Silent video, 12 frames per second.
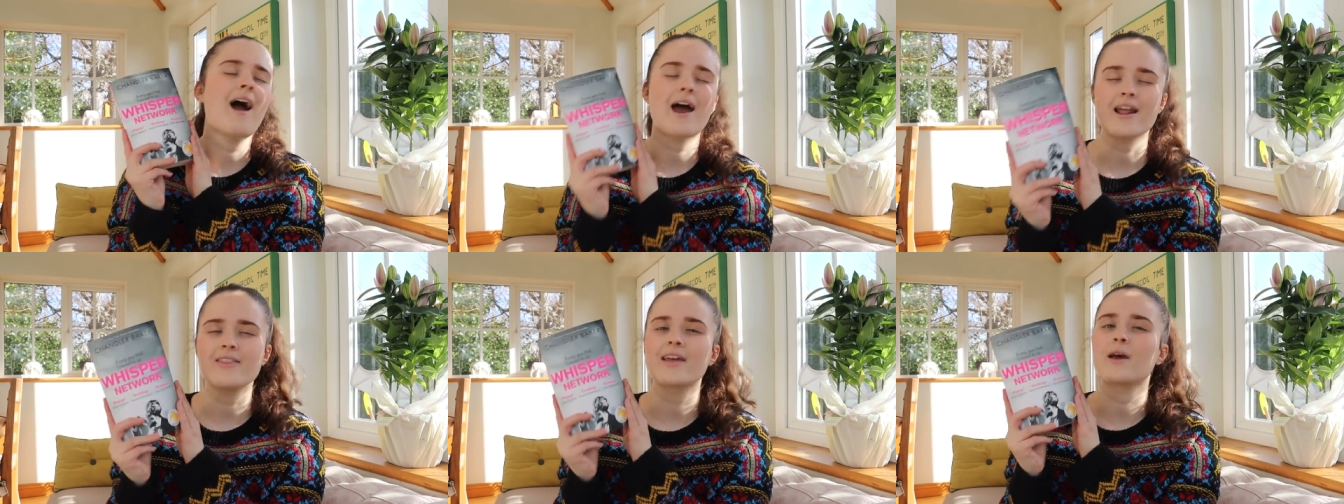
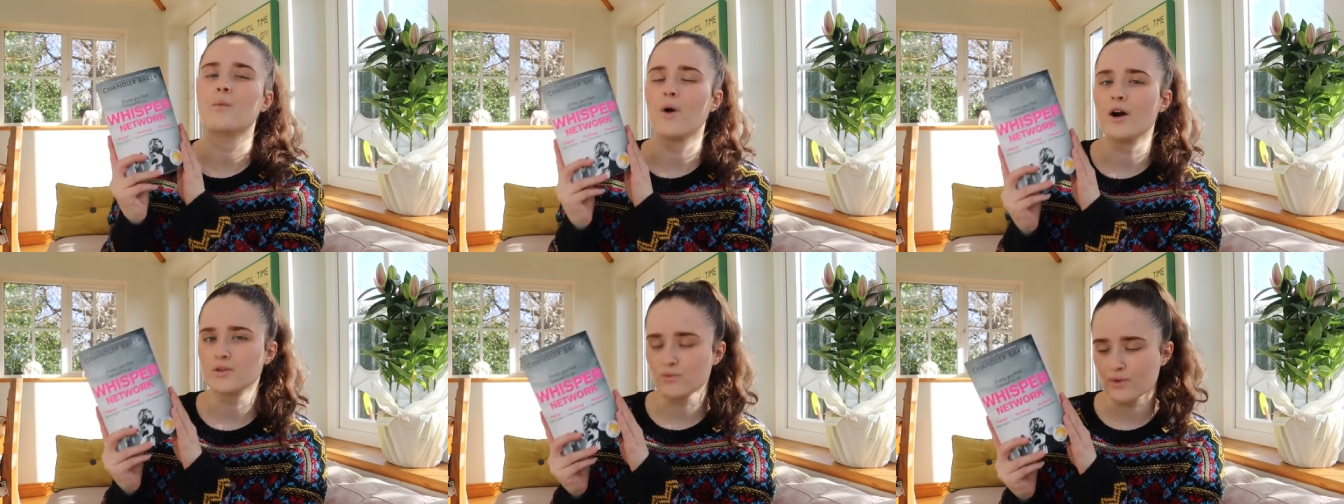And I think it
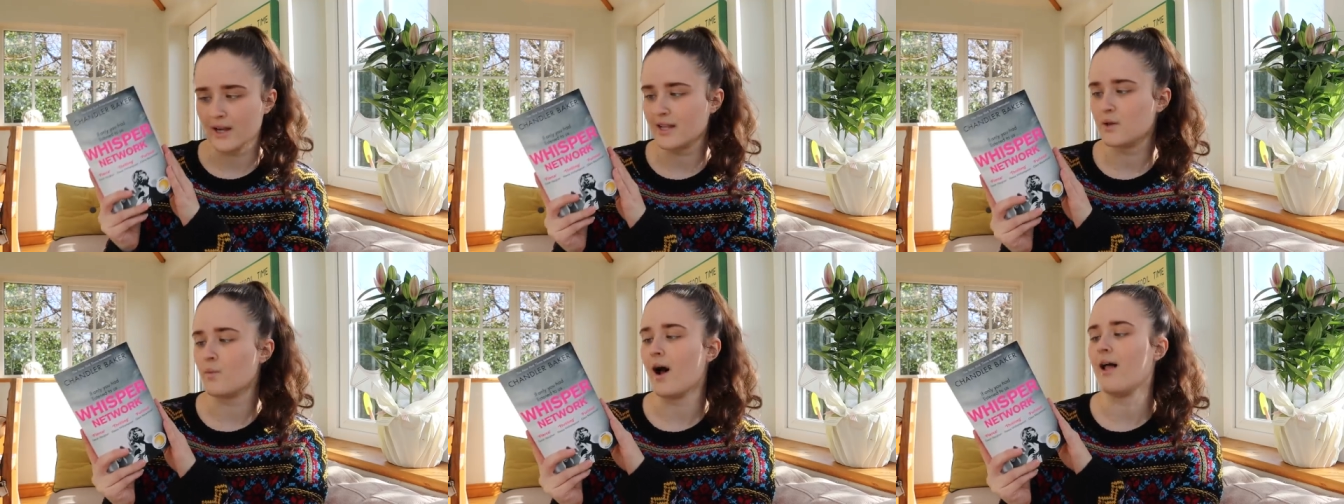works
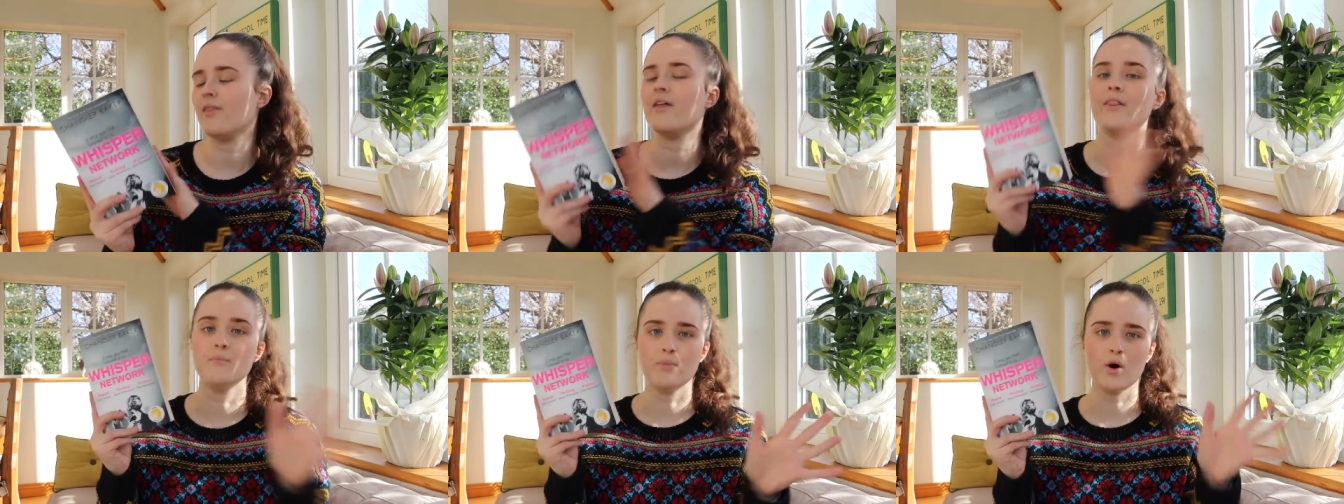really well
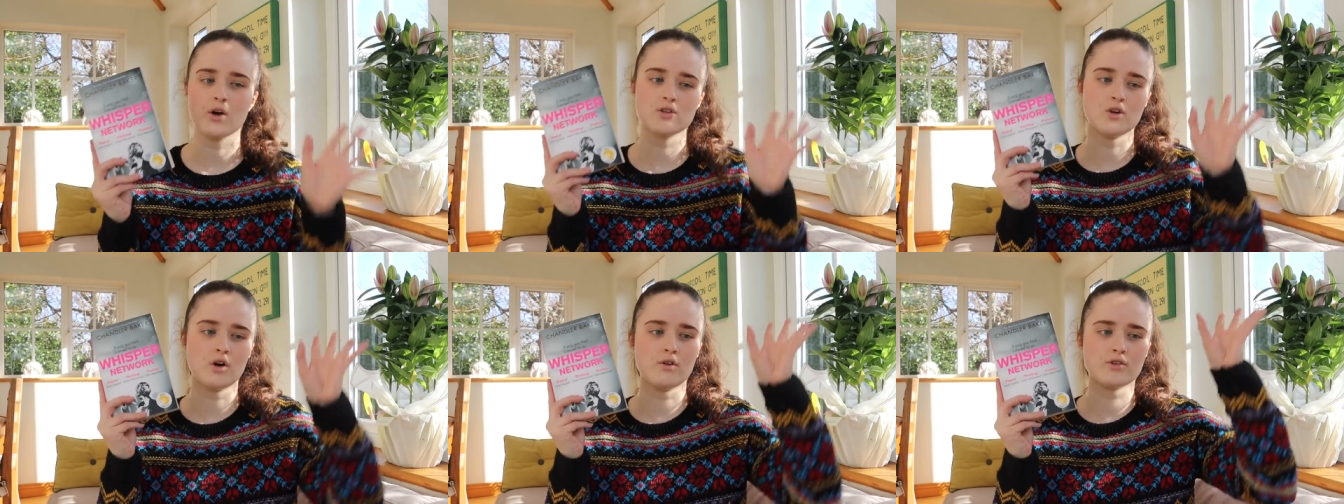that the book
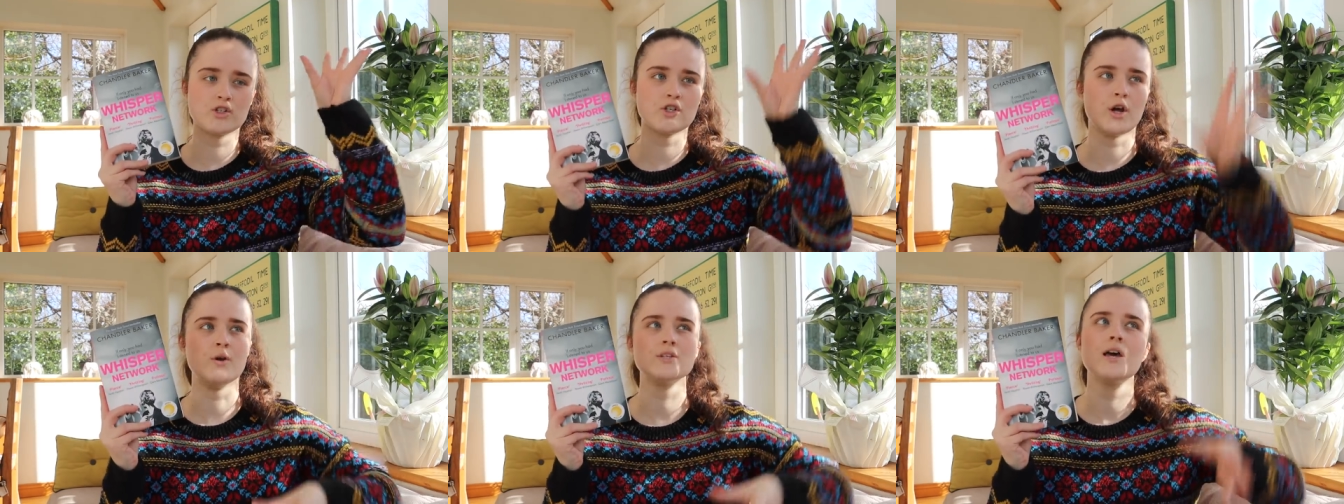sort of
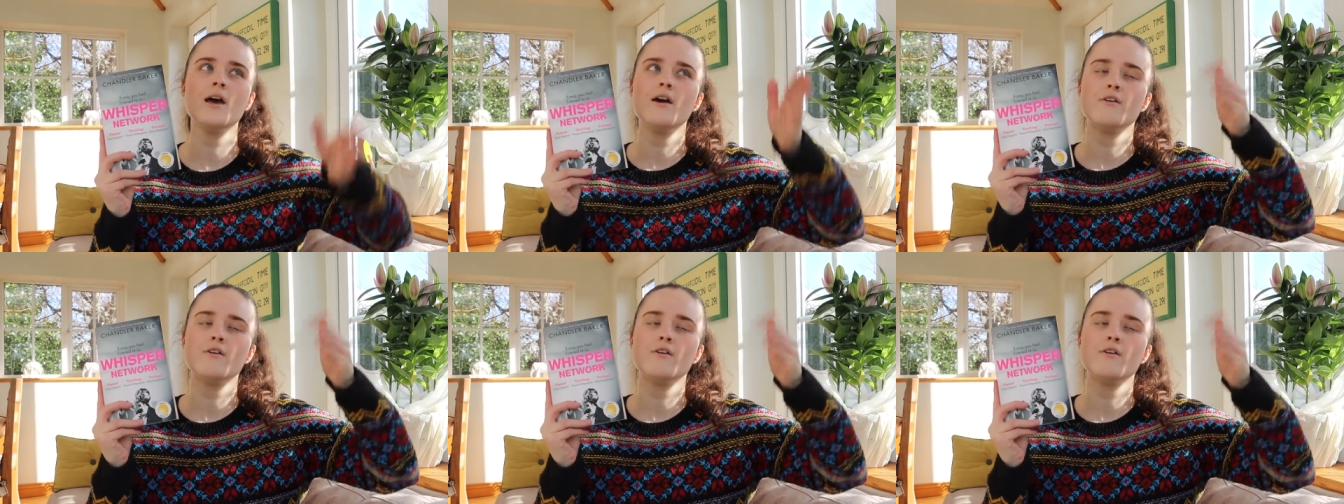shows